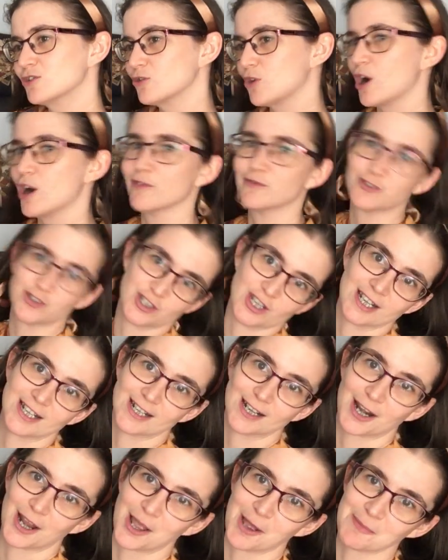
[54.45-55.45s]
Craft
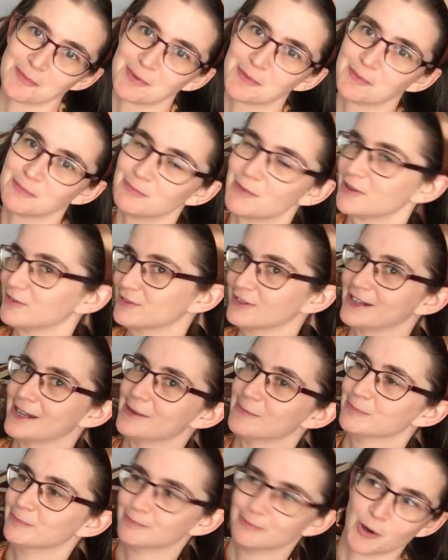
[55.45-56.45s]
Gin Club
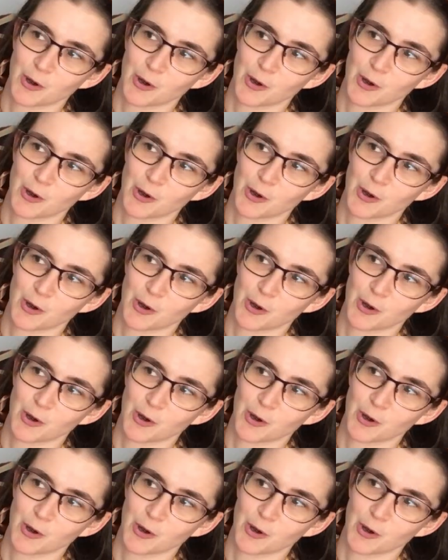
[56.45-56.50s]
monthly